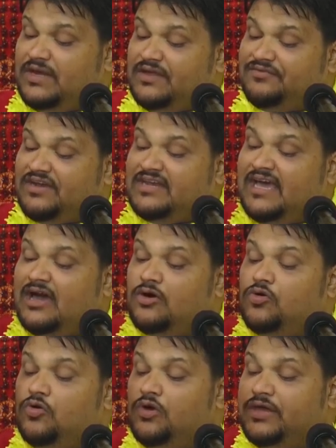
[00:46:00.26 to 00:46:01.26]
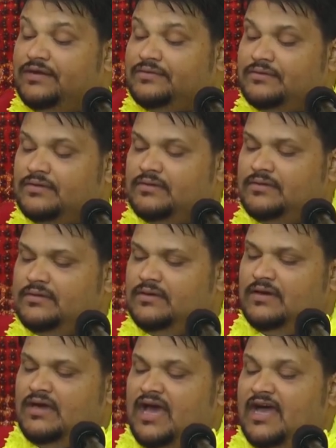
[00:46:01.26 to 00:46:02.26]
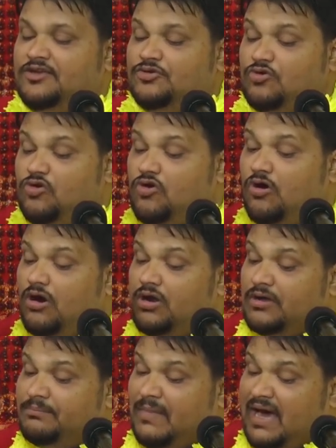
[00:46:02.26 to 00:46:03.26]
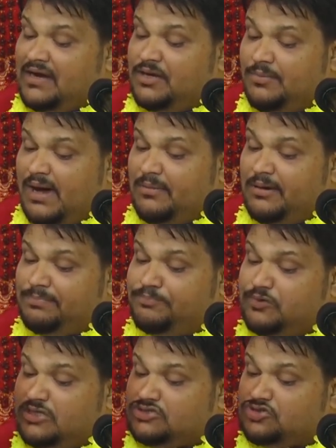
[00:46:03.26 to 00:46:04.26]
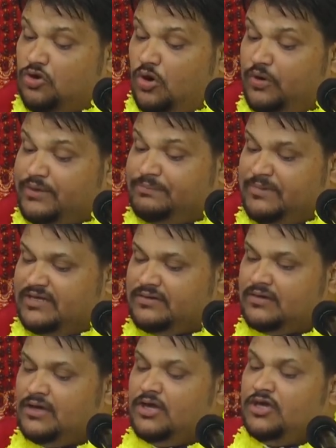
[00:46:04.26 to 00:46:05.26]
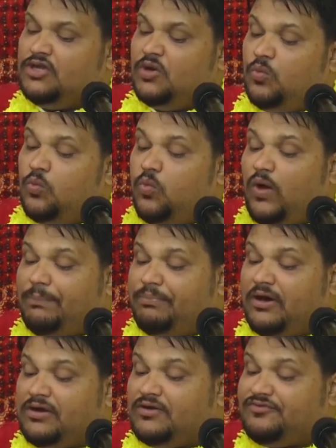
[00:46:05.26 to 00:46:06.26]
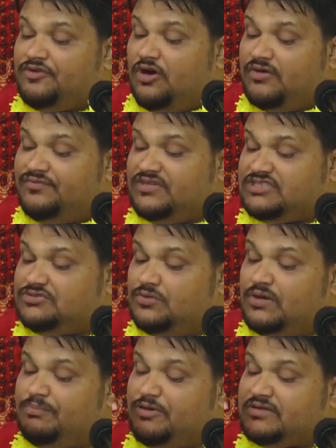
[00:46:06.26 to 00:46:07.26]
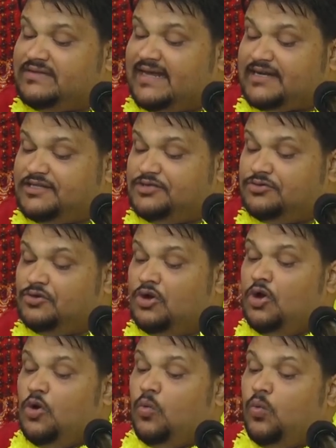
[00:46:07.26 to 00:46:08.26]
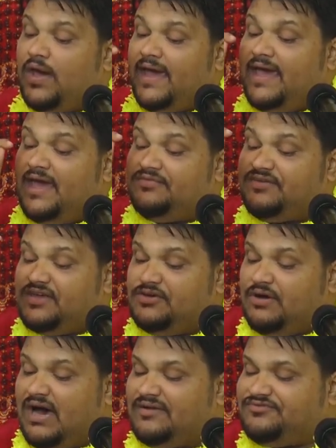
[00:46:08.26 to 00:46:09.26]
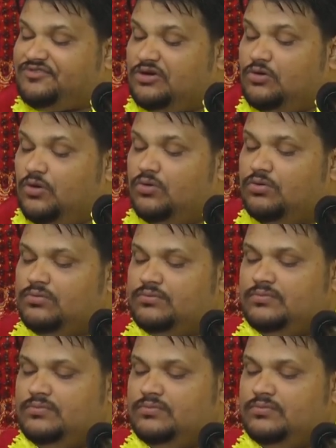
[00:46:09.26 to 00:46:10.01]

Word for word: whenever they are going. And you call on Mario Baba, please go with me. The weapon of Lord Vishnu will protect you wherever you have to go